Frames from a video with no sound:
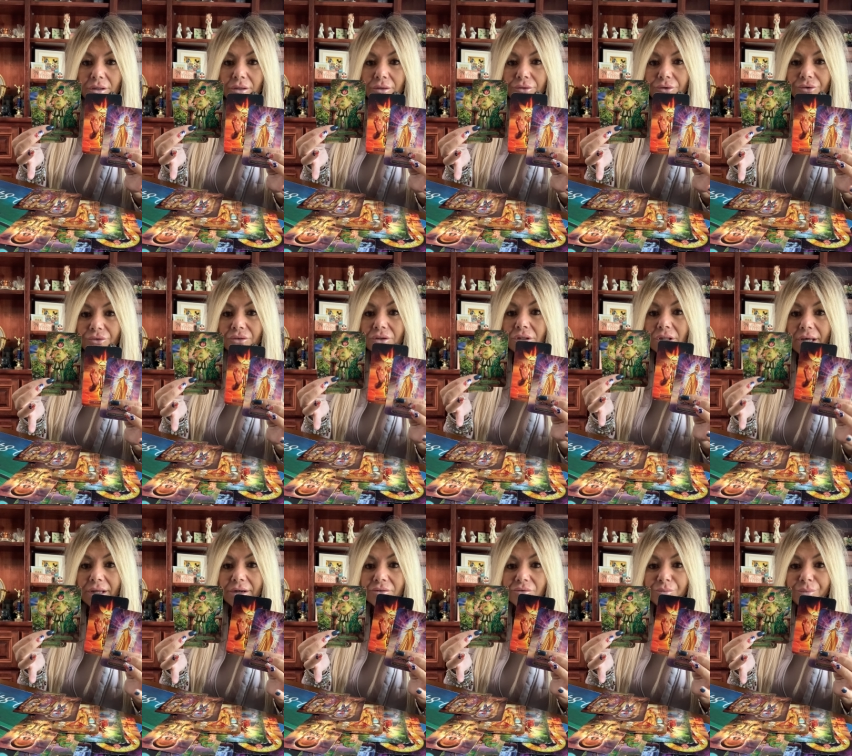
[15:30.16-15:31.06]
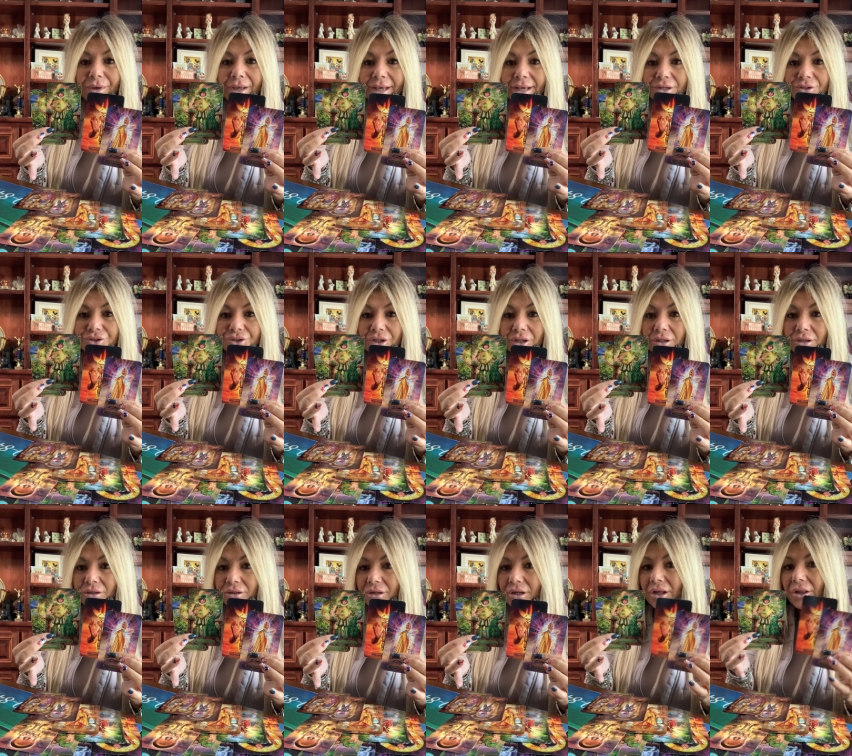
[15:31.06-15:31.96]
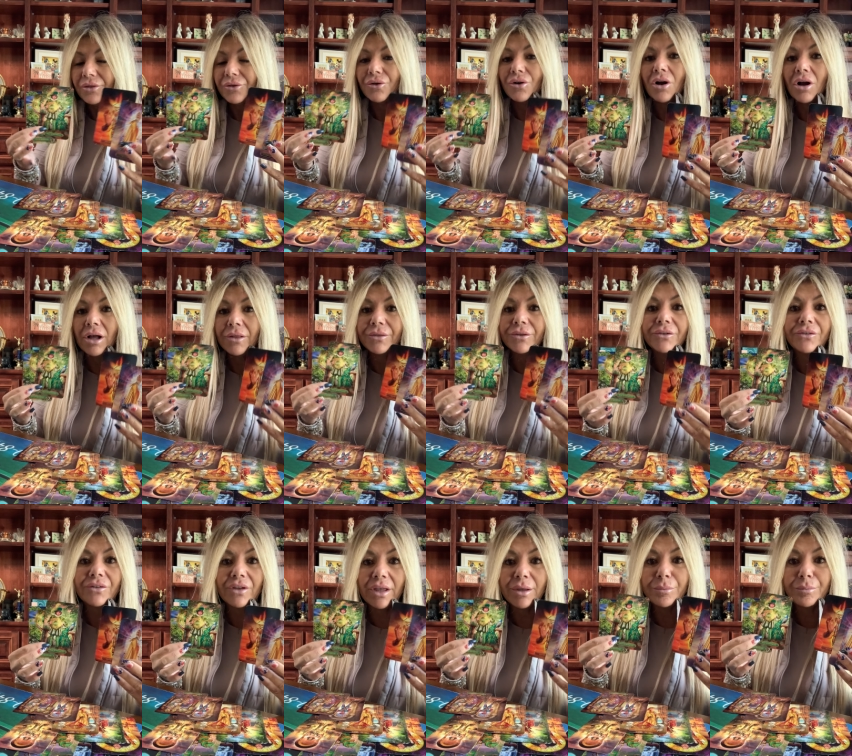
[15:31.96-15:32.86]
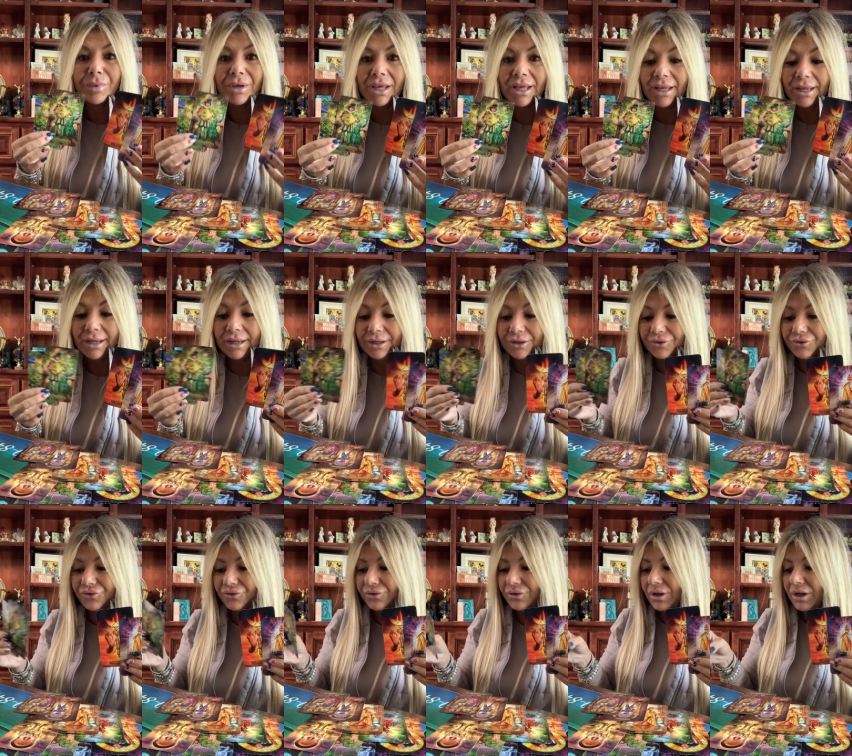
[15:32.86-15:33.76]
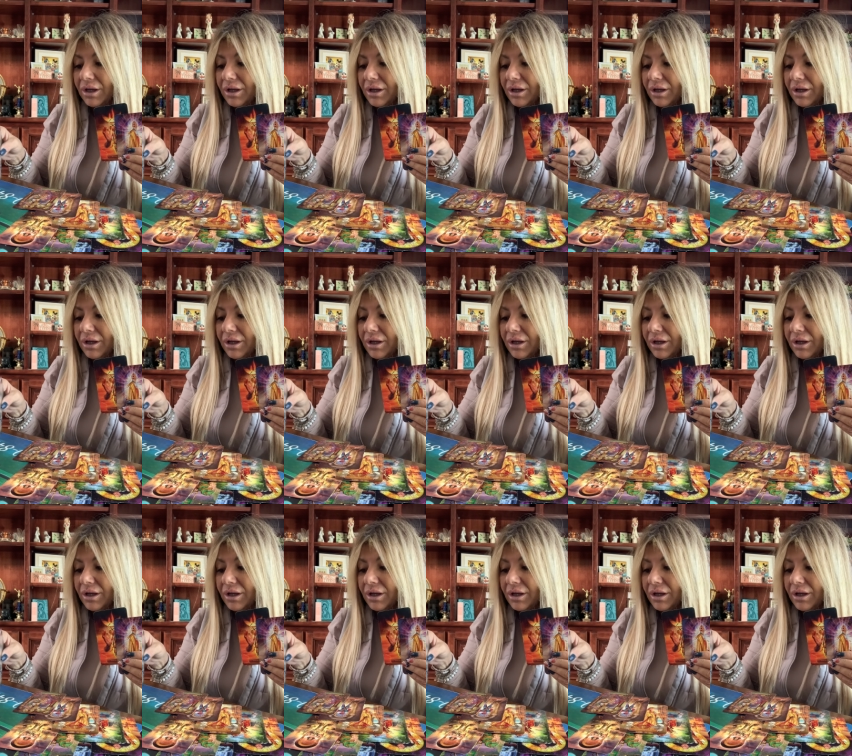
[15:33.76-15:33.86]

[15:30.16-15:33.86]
There's a lot of passion. They're on the same page.